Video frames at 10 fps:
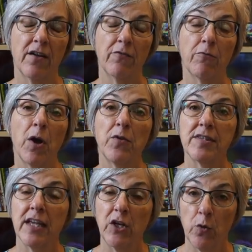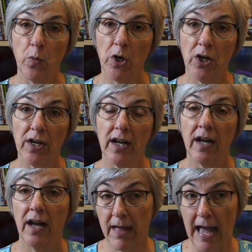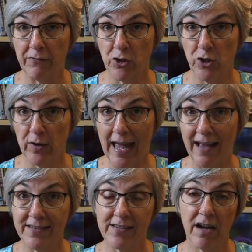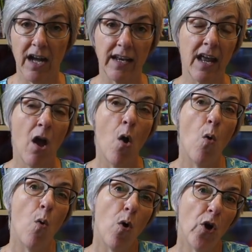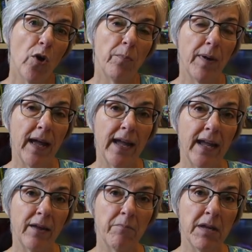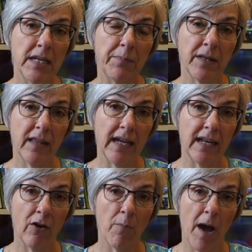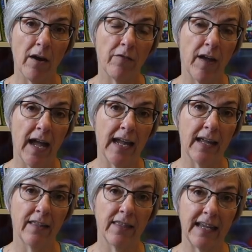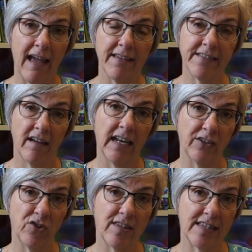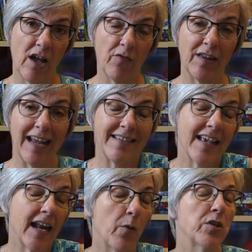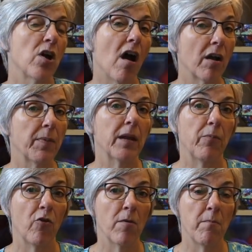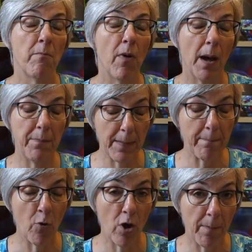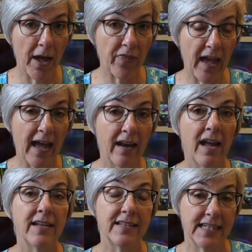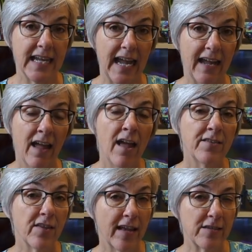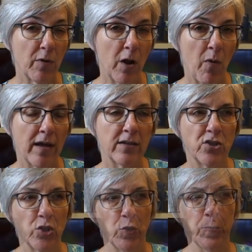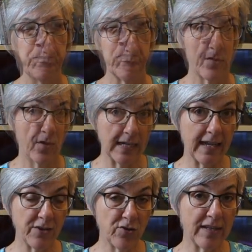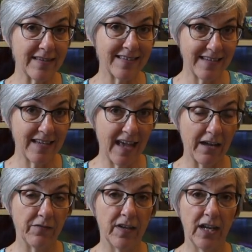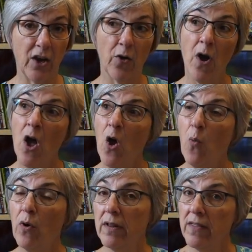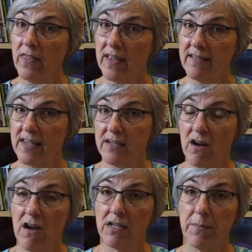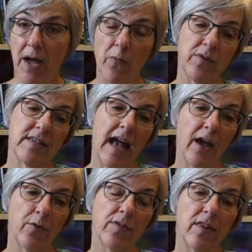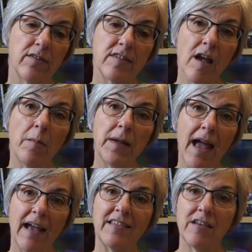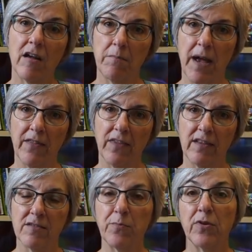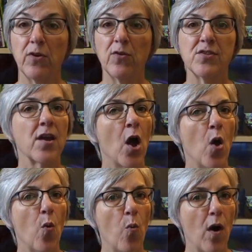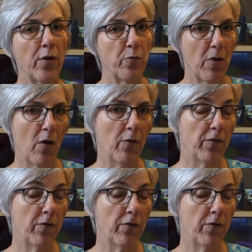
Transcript: rows that you work after you cast on, or by manipulating or modifying the cast on edge itself. And I said I would talk a bit more about that today. So that's what I want to do. So in case you didn't see that video, one of the things I talked about was how some cast-on methods produce one row